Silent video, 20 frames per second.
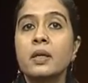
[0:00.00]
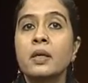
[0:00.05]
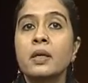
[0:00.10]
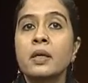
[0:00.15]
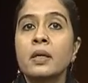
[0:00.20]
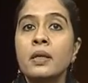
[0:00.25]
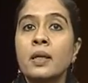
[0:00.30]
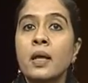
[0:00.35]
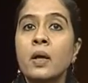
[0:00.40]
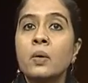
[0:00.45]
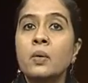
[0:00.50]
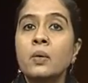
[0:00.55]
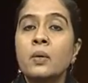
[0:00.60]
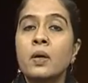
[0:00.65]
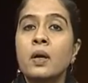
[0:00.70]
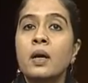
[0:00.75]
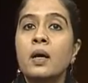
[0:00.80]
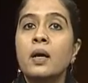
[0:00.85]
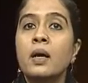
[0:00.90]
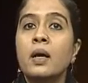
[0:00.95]
now
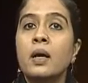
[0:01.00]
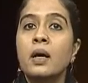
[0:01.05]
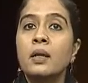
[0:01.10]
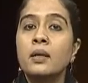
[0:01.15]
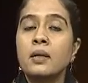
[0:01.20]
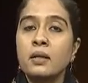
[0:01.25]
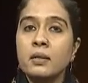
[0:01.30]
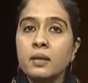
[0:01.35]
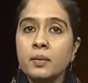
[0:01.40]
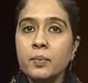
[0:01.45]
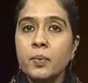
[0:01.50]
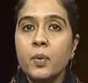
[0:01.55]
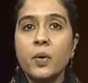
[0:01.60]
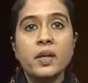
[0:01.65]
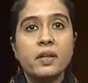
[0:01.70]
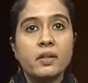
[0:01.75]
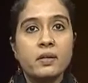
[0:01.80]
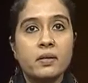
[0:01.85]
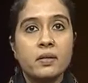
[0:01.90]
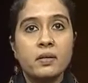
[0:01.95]
Another
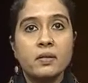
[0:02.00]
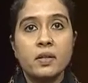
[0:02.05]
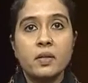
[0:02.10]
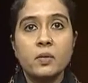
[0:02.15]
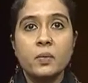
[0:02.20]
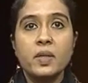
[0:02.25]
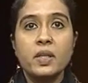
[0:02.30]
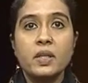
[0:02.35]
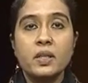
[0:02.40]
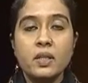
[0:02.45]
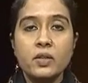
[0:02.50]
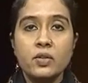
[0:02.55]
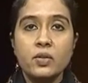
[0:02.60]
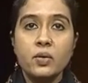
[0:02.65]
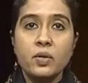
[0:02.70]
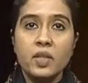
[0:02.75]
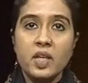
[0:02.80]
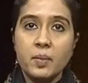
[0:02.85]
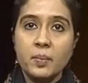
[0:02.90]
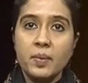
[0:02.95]
point that we need to
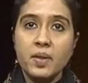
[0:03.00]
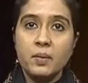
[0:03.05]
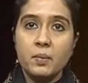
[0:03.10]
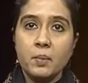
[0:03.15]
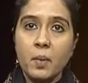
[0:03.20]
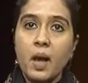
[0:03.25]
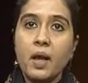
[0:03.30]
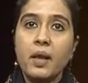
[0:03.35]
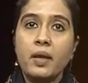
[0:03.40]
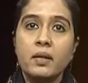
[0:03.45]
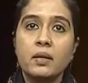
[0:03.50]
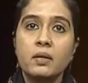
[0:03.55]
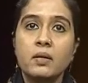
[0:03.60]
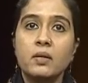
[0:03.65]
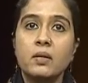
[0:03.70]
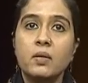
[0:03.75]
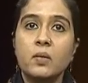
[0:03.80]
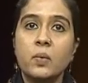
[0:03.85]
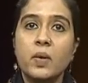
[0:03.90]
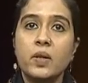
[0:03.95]
keep in mind
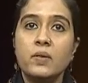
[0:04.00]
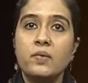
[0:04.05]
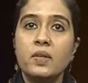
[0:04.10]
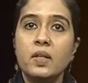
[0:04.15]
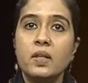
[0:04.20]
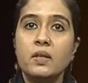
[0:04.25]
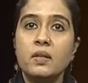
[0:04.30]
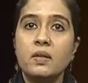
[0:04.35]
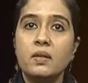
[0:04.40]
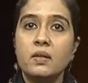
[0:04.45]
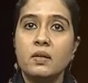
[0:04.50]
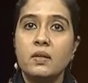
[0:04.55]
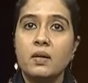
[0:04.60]
when we